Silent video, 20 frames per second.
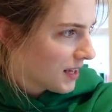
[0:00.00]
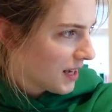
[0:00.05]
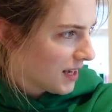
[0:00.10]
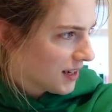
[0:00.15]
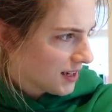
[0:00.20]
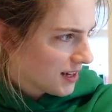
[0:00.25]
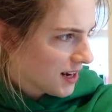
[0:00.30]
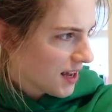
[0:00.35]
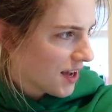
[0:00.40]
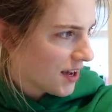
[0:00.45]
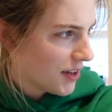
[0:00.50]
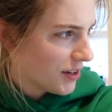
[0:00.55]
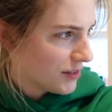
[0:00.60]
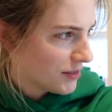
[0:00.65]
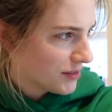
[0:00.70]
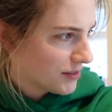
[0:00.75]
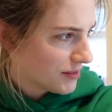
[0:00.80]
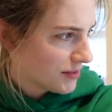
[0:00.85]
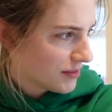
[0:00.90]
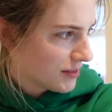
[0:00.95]
I don't know.
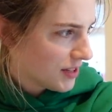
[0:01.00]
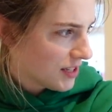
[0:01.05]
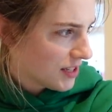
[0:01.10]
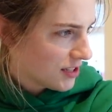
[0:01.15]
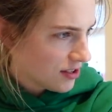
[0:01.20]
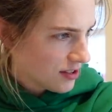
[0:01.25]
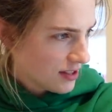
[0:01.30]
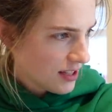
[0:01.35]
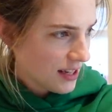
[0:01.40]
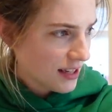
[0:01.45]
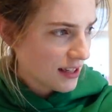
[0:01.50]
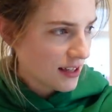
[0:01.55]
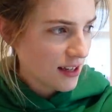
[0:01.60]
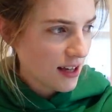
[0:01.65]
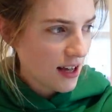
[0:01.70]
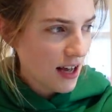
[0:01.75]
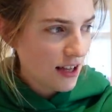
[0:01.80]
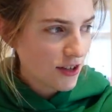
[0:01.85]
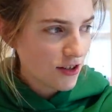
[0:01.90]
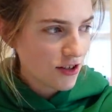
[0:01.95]
It's just like,
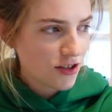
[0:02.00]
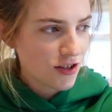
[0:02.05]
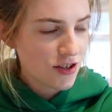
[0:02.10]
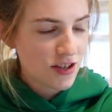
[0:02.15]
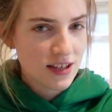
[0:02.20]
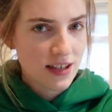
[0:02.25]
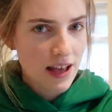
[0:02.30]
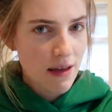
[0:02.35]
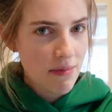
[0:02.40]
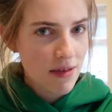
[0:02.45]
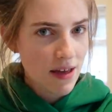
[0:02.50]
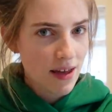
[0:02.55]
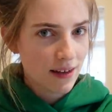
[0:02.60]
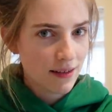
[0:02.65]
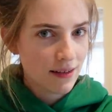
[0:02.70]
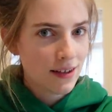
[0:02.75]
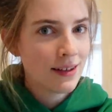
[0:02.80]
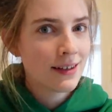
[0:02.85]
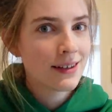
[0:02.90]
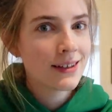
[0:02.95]
I just do the same
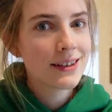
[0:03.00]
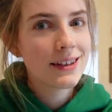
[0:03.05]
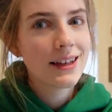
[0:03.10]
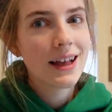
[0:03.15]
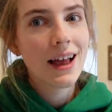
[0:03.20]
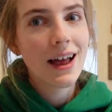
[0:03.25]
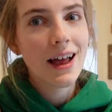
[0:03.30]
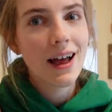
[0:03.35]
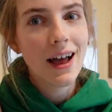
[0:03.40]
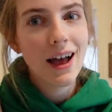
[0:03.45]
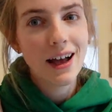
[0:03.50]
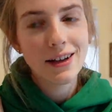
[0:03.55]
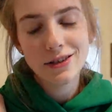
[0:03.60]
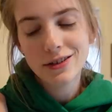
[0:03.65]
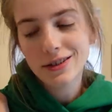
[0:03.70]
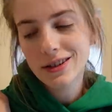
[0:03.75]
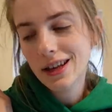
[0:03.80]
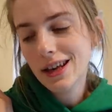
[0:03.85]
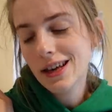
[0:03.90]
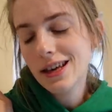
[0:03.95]
thing. I
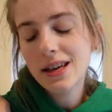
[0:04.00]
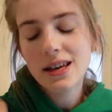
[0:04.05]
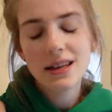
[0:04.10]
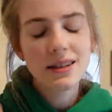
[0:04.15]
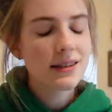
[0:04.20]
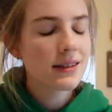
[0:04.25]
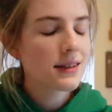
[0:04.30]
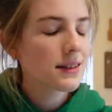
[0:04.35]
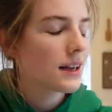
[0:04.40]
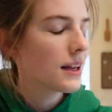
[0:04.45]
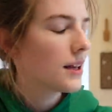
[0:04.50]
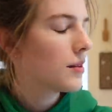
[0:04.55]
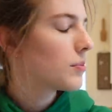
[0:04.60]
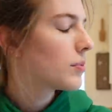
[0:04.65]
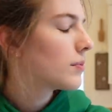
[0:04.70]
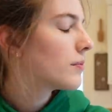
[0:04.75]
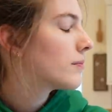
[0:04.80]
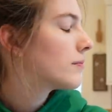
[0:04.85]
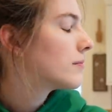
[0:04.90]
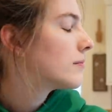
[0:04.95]
just eat,
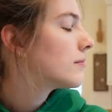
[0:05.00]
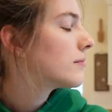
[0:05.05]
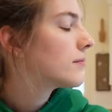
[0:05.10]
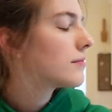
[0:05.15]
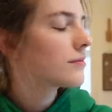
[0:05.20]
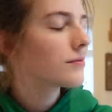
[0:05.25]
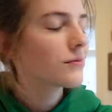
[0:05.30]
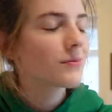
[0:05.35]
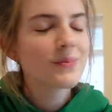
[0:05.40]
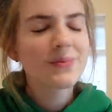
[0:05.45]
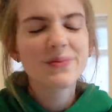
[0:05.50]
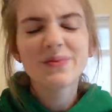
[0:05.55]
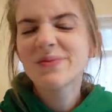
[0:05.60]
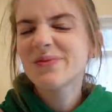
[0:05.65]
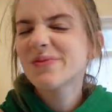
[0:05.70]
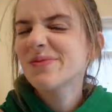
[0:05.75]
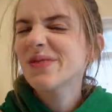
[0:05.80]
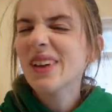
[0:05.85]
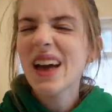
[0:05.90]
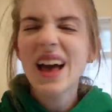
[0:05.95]
sleep,
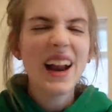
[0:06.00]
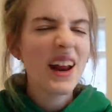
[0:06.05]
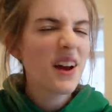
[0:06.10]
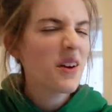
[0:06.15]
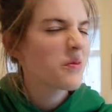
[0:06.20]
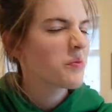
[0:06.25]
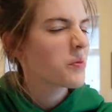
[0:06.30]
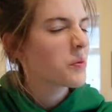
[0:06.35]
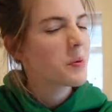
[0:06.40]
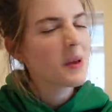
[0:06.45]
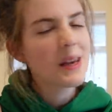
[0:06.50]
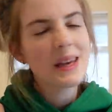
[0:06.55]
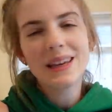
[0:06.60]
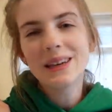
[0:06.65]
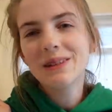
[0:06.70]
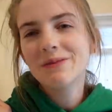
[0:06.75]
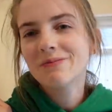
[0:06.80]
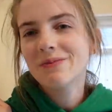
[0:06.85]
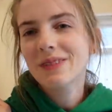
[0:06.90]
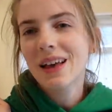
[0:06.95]
edit,
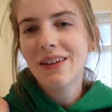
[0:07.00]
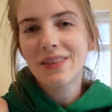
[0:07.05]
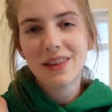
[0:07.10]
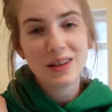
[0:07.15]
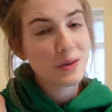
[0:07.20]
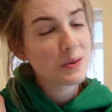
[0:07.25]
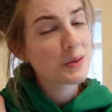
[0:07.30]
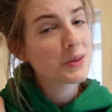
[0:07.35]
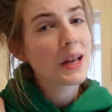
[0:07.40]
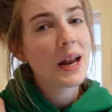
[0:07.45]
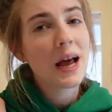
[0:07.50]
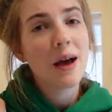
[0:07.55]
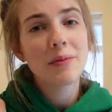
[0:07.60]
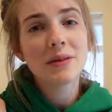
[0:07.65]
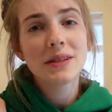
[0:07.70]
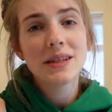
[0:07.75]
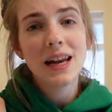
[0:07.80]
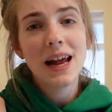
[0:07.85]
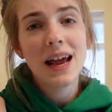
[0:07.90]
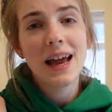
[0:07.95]
repeat. And that's what's going to
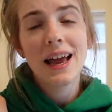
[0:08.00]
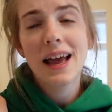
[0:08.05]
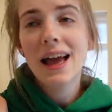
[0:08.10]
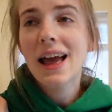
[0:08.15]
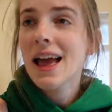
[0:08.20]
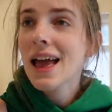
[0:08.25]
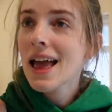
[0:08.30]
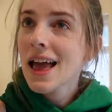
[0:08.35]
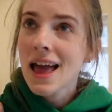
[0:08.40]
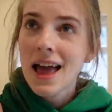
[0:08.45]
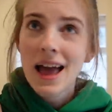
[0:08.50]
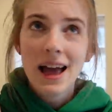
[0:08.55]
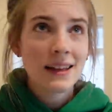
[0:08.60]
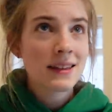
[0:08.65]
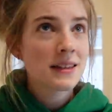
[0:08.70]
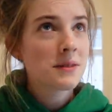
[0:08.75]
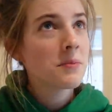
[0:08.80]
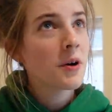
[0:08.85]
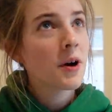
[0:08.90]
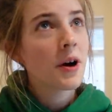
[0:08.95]
happen today
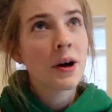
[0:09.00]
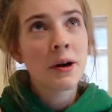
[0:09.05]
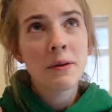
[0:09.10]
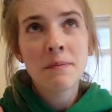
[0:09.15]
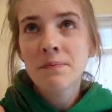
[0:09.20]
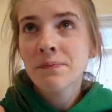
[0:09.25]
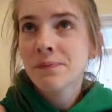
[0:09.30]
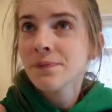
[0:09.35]
and tomorrow